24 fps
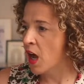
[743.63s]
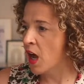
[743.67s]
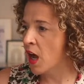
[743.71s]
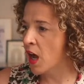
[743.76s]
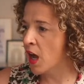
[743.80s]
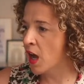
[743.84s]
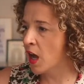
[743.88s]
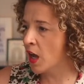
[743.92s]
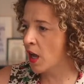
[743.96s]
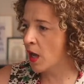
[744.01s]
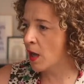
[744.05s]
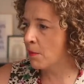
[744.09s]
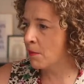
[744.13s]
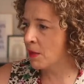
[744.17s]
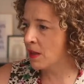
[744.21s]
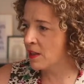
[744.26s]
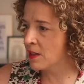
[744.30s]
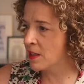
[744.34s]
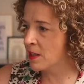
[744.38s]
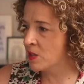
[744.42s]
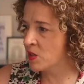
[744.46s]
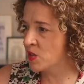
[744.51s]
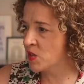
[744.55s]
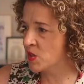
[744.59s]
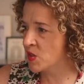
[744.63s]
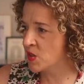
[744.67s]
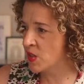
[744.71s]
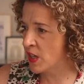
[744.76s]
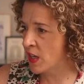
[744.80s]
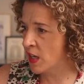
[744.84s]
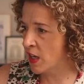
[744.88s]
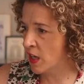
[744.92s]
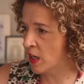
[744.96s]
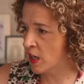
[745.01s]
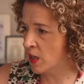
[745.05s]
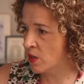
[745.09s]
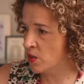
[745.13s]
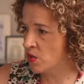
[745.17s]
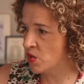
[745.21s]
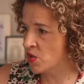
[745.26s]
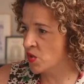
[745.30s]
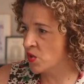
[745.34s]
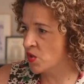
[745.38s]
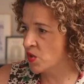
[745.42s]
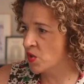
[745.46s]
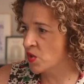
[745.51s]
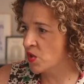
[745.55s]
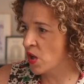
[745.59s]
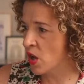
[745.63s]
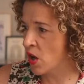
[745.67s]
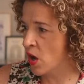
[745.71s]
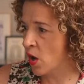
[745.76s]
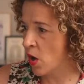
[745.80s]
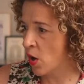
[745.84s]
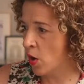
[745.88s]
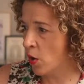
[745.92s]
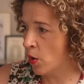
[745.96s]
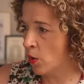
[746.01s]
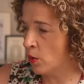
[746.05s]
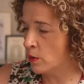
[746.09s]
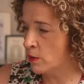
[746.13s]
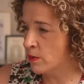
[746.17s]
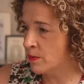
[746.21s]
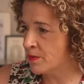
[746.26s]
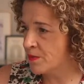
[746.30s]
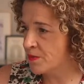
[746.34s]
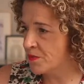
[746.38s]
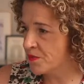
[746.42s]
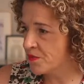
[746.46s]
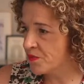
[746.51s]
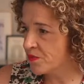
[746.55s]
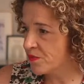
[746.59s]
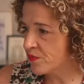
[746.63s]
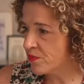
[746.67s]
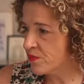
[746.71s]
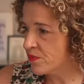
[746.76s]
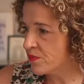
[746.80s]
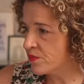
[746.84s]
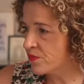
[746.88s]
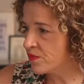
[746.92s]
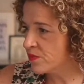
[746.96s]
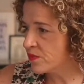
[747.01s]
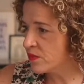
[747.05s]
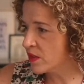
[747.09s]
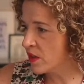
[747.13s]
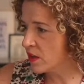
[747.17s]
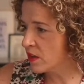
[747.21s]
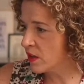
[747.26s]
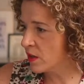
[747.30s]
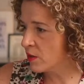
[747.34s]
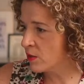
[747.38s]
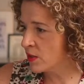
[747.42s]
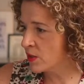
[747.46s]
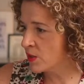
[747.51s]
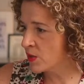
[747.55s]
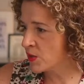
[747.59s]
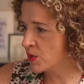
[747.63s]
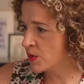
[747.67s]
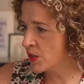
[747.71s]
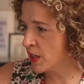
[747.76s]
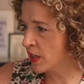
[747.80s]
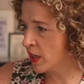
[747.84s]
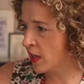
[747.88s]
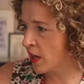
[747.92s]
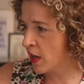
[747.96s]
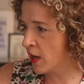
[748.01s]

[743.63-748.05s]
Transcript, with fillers: Um, let's see. So I want to see.